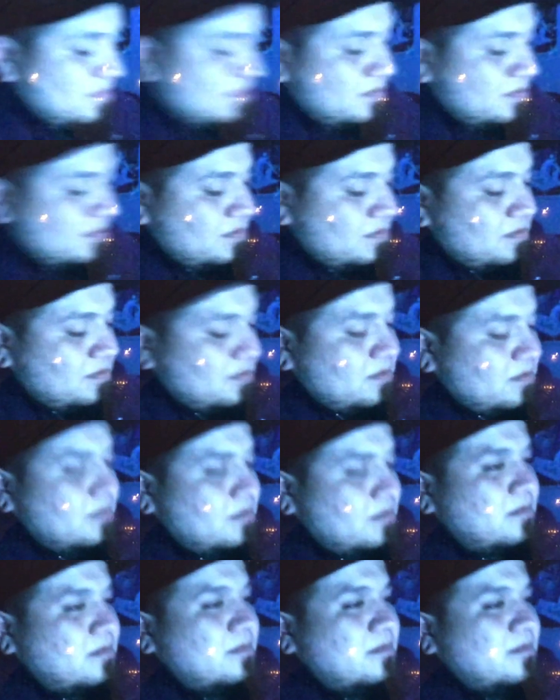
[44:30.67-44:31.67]
are 10 out of
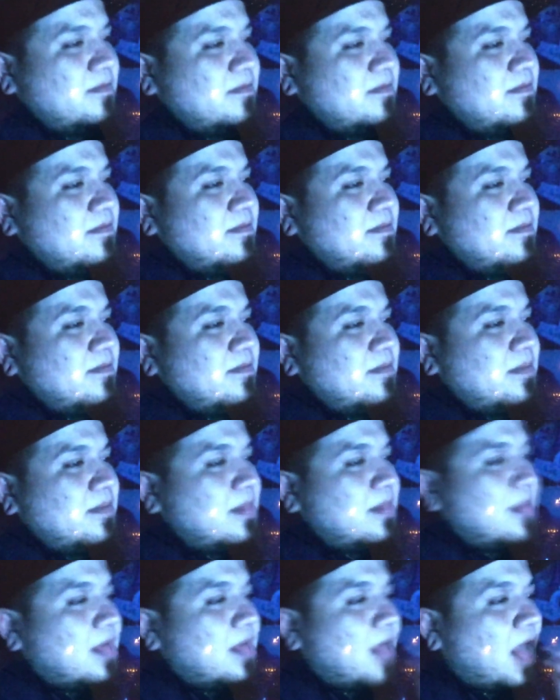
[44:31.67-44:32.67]
10s. They
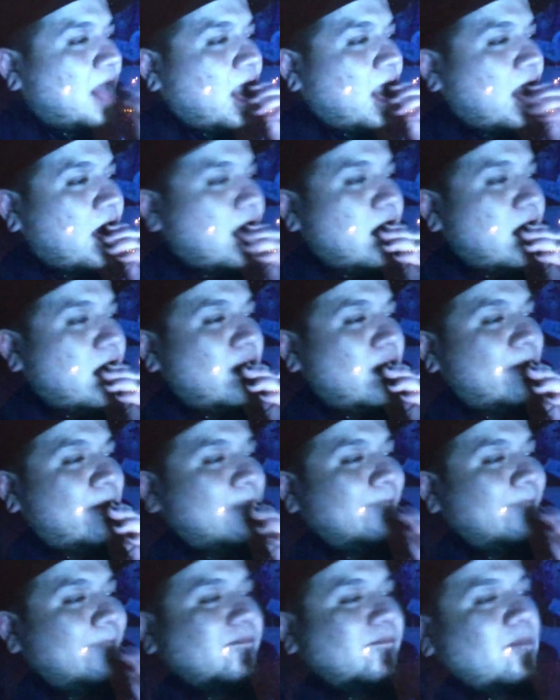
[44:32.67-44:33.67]
really are. It's
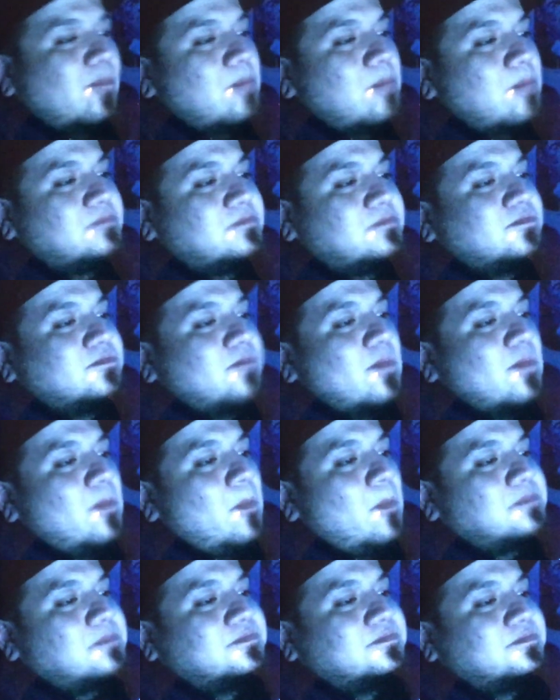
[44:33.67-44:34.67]
sedative. It's
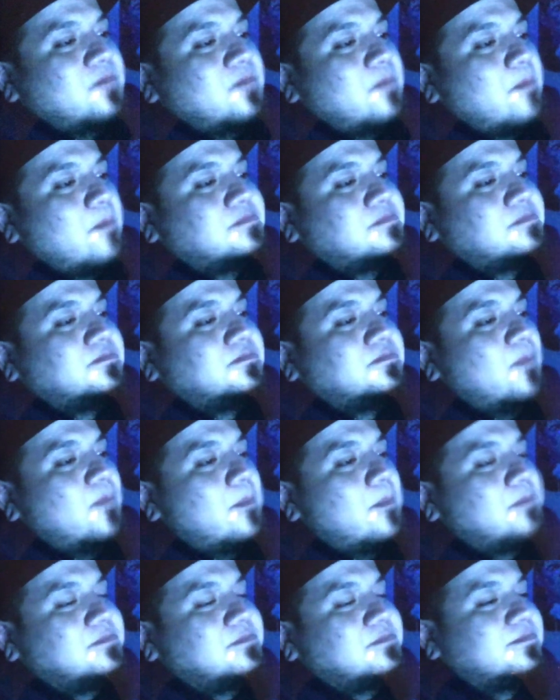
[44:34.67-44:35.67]
also uplifting.
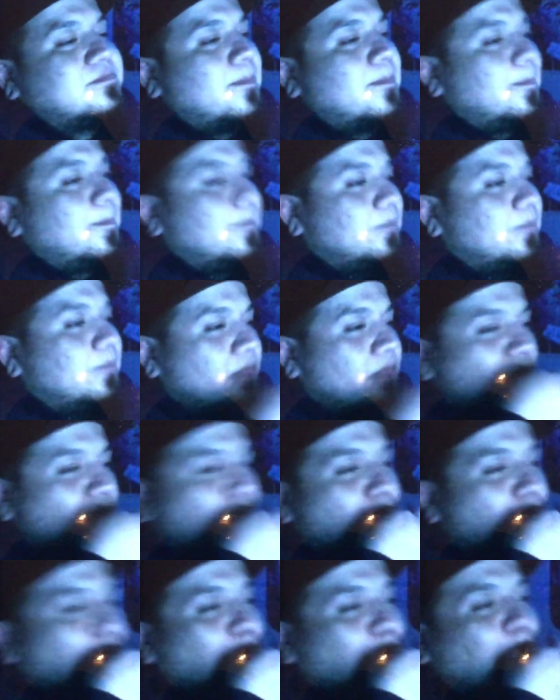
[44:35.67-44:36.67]
I feel
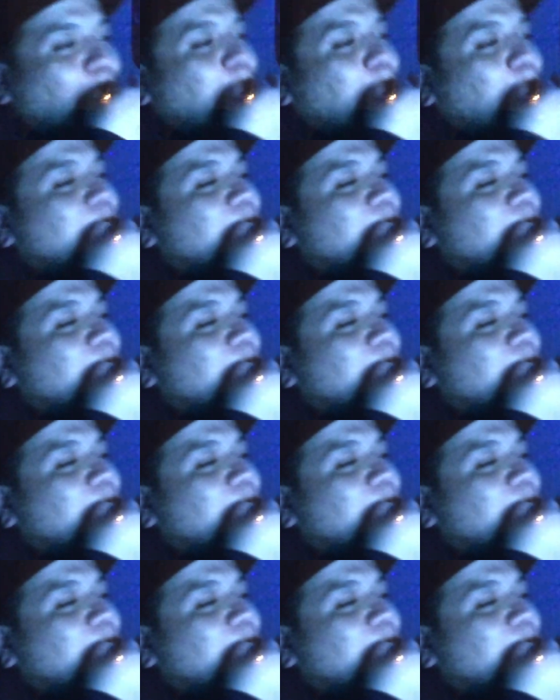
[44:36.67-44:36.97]
composed, but I